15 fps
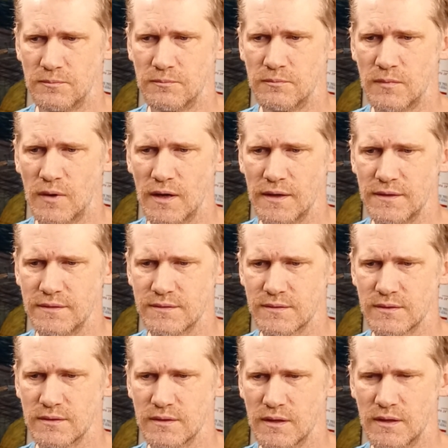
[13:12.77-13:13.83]

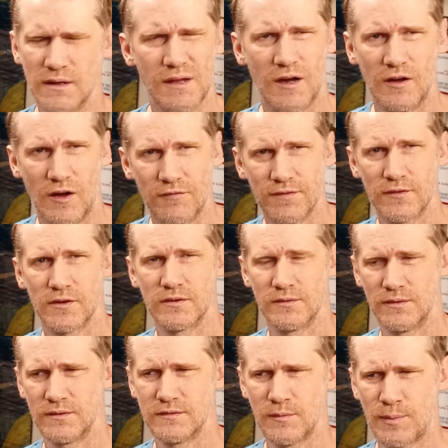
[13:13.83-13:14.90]
I'll
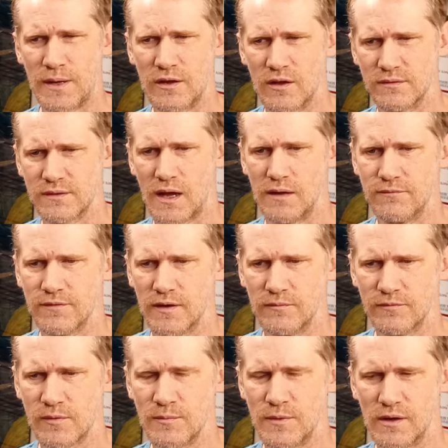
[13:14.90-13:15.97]
figure, depending on time
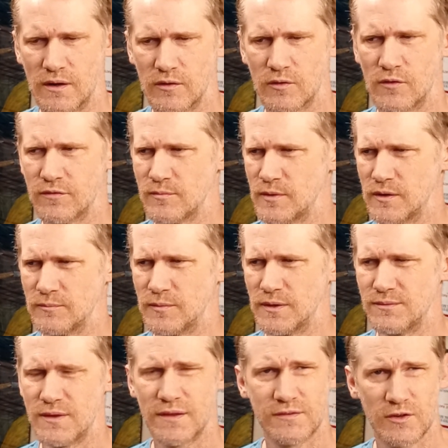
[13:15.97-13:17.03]
frame from there, I'll go from there.
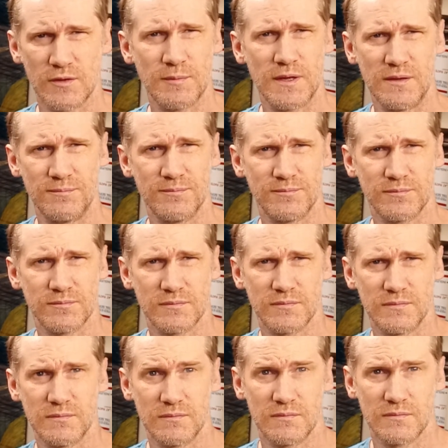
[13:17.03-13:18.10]
But that's going to be
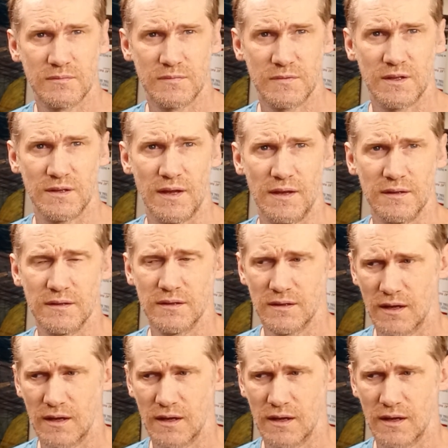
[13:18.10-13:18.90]
today.